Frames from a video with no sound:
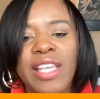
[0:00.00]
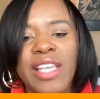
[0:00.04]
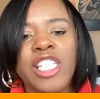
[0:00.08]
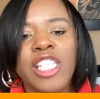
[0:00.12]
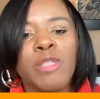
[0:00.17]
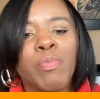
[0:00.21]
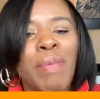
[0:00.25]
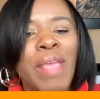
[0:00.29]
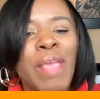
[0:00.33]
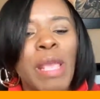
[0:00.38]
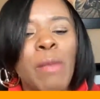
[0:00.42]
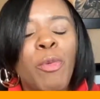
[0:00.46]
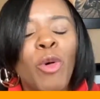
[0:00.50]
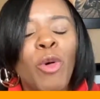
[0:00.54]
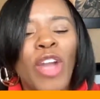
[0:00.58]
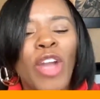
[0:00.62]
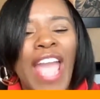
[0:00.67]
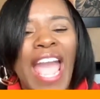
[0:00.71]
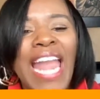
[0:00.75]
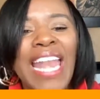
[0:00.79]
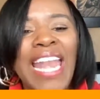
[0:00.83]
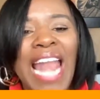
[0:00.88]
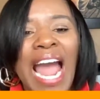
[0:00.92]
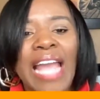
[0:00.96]
this people
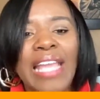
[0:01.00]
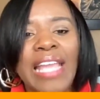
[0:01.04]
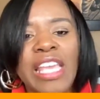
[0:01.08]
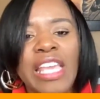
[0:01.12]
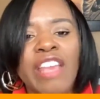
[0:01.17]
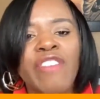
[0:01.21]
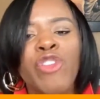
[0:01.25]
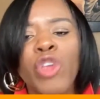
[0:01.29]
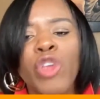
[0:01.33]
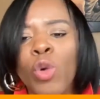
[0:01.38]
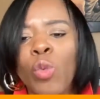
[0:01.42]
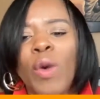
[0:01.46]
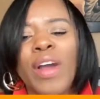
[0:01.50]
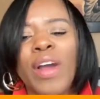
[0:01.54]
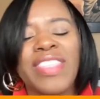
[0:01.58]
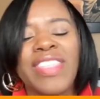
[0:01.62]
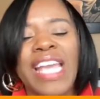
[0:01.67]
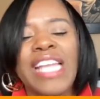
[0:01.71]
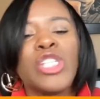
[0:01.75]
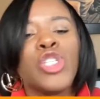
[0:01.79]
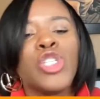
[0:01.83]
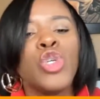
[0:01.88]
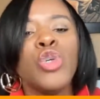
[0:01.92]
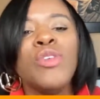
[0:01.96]
cannot give you what they
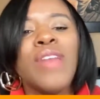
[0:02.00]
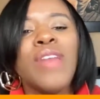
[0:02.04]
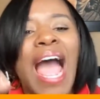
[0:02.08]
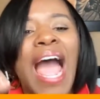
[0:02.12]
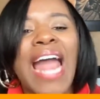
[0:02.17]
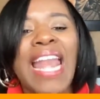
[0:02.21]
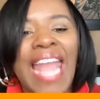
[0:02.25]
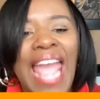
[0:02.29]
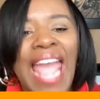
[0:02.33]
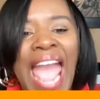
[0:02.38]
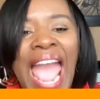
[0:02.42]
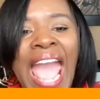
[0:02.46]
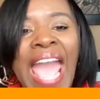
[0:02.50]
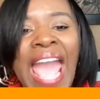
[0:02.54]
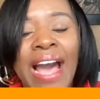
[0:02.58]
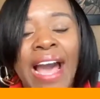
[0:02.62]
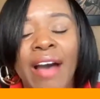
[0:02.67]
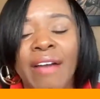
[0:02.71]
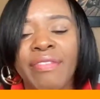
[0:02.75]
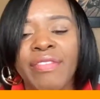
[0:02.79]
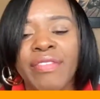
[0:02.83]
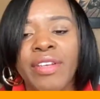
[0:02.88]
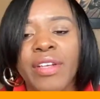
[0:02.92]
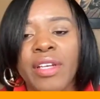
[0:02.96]
do not have
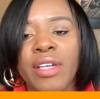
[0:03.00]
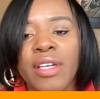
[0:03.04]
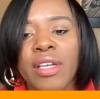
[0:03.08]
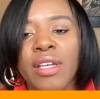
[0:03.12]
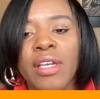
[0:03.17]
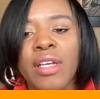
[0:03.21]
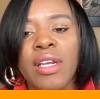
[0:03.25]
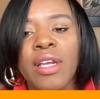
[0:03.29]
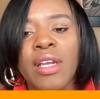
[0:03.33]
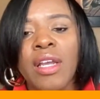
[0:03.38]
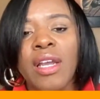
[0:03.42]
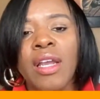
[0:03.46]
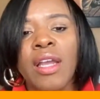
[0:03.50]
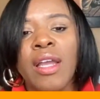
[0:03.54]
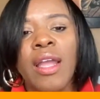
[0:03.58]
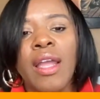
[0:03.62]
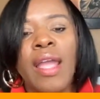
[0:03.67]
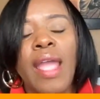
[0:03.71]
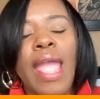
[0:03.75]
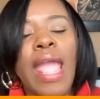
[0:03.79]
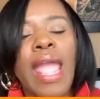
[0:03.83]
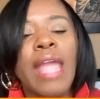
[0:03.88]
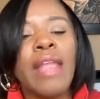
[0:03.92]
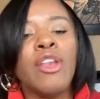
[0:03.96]

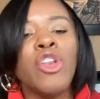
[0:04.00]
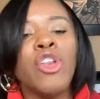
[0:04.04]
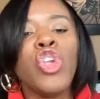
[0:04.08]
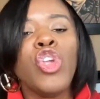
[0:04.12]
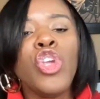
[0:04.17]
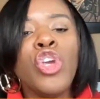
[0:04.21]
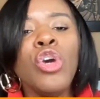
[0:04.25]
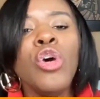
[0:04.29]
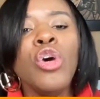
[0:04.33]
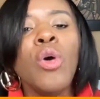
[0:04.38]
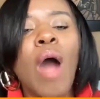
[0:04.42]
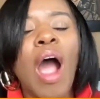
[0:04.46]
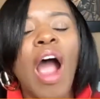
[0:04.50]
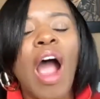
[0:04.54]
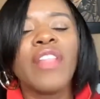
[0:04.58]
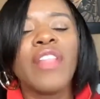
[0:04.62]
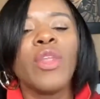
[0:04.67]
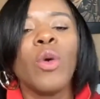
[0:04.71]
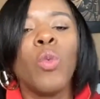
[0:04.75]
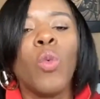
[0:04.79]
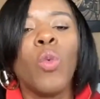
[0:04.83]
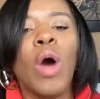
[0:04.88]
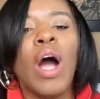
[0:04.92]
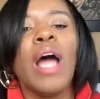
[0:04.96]
and you are the
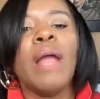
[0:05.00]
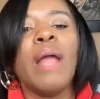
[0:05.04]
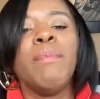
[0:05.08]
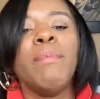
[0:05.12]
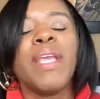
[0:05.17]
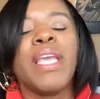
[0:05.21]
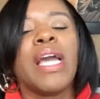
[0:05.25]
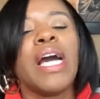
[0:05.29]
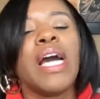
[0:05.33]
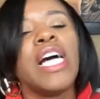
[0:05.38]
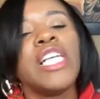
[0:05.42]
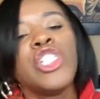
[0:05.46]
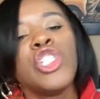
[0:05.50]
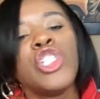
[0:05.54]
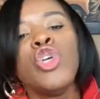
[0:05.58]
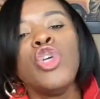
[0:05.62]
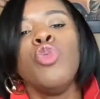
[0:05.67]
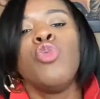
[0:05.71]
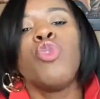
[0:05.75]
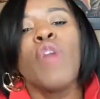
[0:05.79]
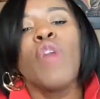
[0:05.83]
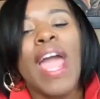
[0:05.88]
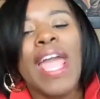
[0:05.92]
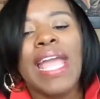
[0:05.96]
one because you
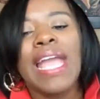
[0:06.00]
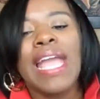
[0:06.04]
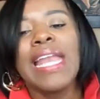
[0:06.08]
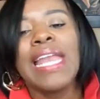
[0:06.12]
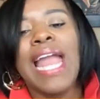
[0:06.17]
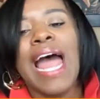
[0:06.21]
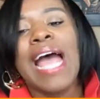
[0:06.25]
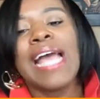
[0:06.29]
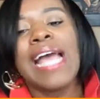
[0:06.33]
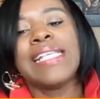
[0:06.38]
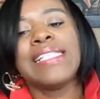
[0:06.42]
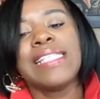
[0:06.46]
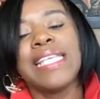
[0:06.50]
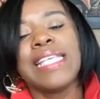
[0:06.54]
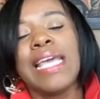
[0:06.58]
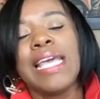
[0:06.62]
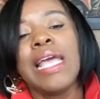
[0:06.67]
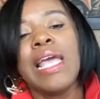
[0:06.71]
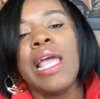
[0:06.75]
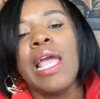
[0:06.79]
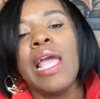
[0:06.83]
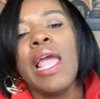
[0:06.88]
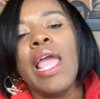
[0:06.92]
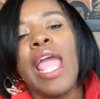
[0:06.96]
recognize it
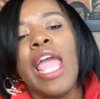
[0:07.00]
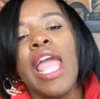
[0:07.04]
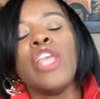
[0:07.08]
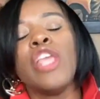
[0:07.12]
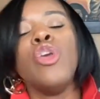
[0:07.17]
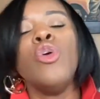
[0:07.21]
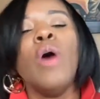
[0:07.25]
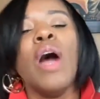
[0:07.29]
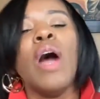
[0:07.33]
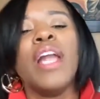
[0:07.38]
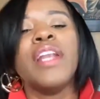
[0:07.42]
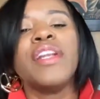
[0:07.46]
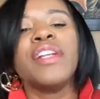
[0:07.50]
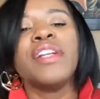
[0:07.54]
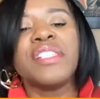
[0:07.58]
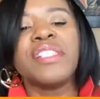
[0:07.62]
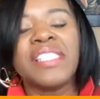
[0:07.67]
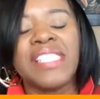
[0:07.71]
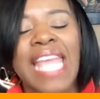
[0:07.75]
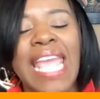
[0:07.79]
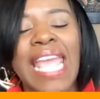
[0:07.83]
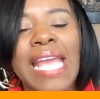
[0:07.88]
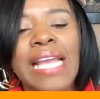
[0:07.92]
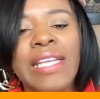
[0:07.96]
and you
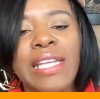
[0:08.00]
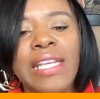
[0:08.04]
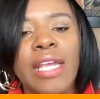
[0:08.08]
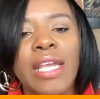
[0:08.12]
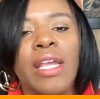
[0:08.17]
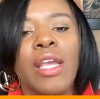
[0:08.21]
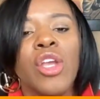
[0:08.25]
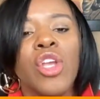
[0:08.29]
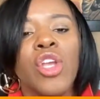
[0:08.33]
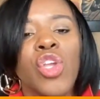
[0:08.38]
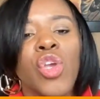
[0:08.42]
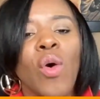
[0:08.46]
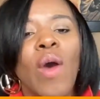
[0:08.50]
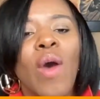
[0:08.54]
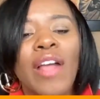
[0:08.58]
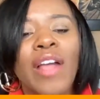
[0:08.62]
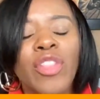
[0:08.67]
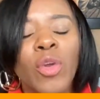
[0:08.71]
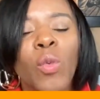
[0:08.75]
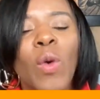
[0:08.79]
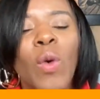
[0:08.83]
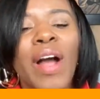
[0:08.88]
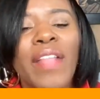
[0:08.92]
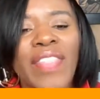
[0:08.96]
understand it you are
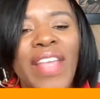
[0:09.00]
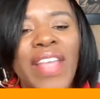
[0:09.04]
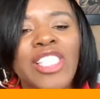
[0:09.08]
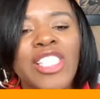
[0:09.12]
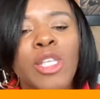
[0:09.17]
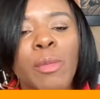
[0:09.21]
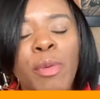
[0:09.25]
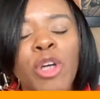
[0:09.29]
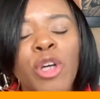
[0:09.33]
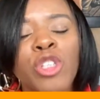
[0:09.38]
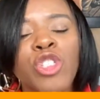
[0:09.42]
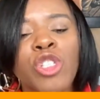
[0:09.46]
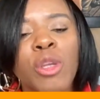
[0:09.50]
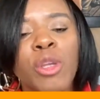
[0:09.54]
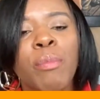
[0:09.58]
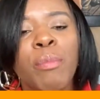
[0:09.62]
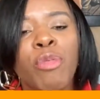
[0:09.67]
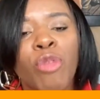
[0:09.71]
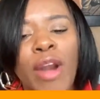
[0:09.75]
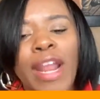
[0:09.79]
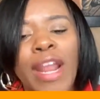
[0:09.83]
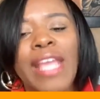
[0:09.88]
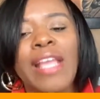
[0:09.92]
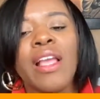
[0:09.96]
the one that's supposed to
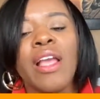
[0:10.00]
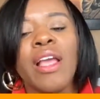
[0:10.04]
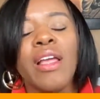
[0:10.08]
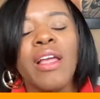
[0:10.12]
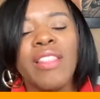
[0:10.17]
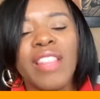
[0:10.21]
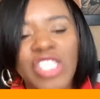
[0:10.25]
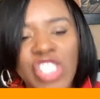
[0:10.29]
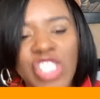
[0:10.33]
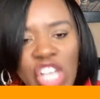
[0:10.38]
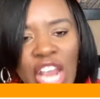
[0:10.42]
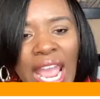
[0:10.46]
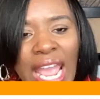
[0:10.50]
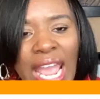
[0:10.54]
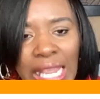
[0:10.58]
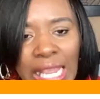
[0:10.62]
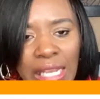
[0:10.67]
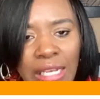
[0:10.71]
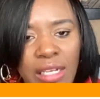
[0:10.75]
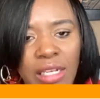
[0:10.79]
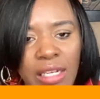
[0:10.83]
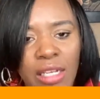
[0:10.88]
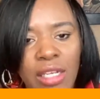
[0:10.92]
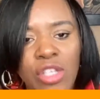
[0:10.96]
break the
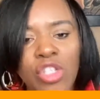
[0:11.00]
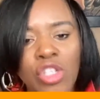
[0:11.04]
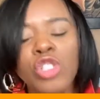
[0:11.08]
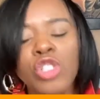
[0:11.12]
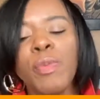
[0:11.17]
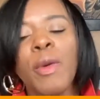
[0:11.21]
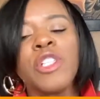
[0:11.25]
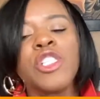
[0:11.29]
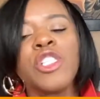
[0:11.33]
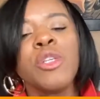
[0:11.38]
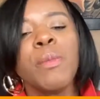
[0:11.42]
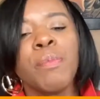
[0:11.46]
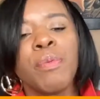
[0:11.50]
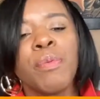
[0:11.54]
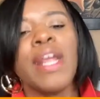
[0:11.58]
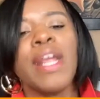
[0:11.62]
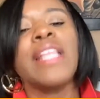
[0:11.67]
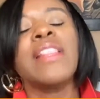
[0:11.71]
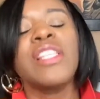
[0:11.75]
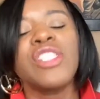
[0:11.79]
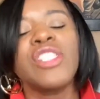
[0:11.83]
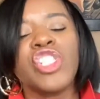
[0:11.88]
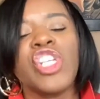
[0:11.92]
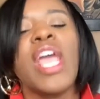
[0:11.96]
chain you're supposed to
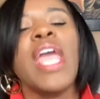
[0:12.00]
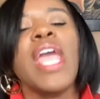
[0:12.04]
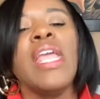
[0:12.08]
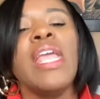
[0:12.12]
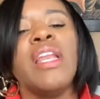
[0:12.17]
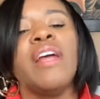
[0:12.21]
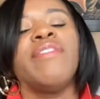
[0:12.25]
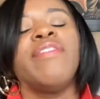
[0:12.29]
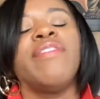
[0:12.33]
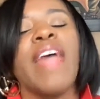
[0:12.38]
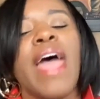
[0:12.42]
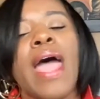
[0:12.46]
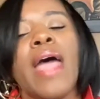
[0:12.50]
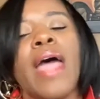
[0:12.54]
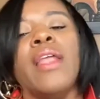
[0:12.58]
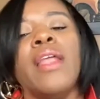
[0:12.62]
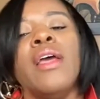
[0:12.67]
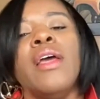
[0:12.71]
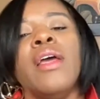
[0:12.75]
break the chain of that